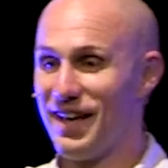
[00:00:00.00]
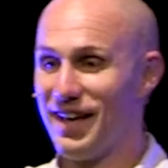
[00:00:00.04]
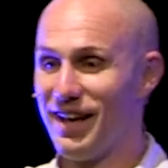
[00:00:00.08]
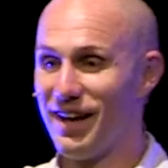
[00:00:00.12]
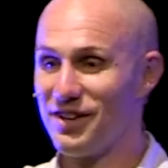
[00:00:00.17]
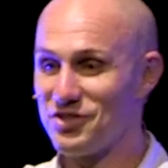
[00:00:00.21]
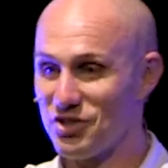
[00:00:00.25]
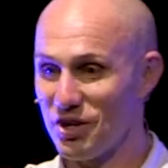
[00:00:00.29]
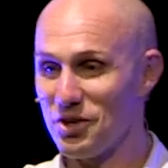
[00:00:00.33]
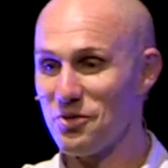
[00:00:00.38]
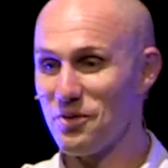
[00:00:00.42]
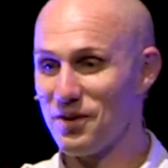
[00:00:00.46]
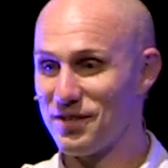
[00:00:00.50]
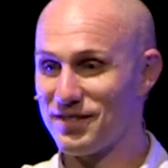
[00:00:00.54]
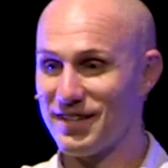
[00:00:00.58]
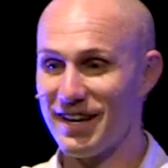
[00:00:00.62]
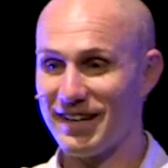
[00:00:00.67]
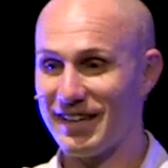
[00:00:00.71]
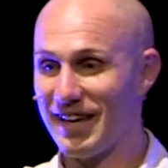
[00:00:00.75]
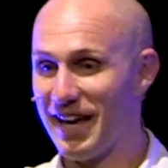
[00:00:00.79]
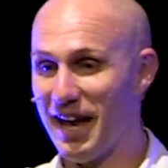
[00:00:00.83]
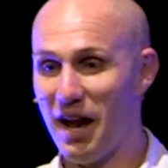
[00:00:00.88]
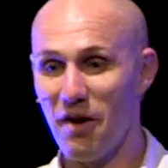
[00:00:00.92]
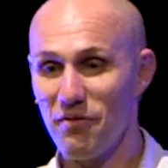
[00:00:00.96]
On January
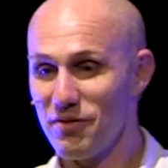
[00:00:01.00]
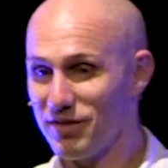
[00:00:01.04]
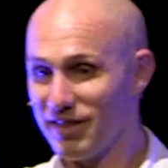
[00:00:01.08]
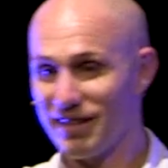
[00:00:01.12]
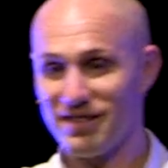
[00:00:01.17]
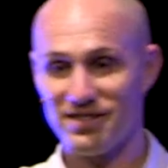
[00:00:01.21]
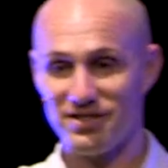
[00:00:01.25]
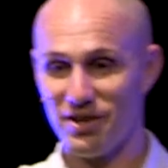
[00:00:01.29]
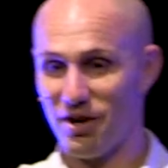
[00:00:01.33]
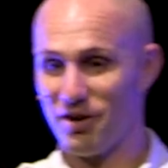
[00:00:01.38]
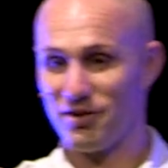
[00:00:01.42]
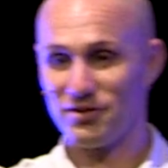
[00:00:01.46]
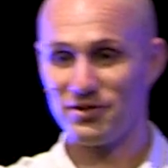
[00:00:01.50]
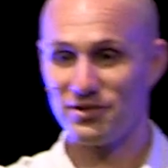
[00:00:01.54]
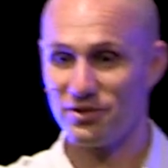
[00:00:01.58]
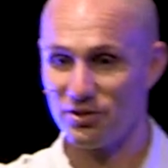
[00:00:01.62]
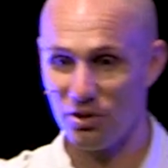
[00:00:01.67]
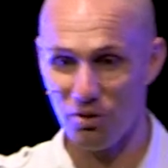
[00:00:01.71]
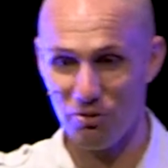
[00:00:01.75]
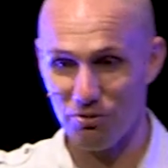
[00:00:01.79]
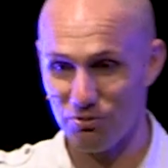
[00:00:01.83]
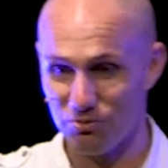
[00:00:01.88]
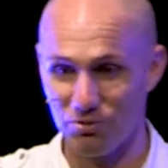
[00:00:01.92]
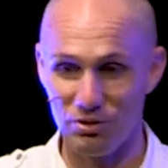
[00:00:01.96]
2nd, everything started
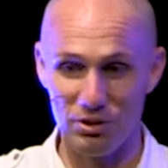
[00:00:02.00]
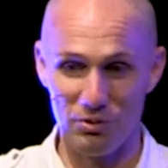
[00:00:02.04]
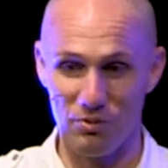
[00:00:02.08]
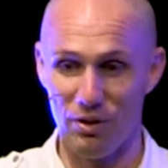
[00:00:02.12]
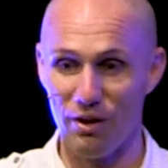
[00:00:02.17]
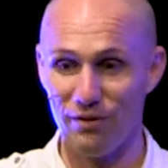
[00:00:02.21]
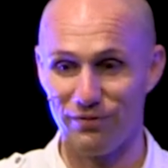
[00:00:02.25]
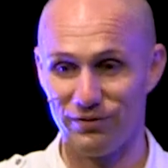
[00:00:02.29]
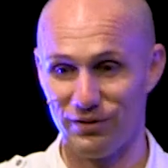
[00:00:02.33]
going really well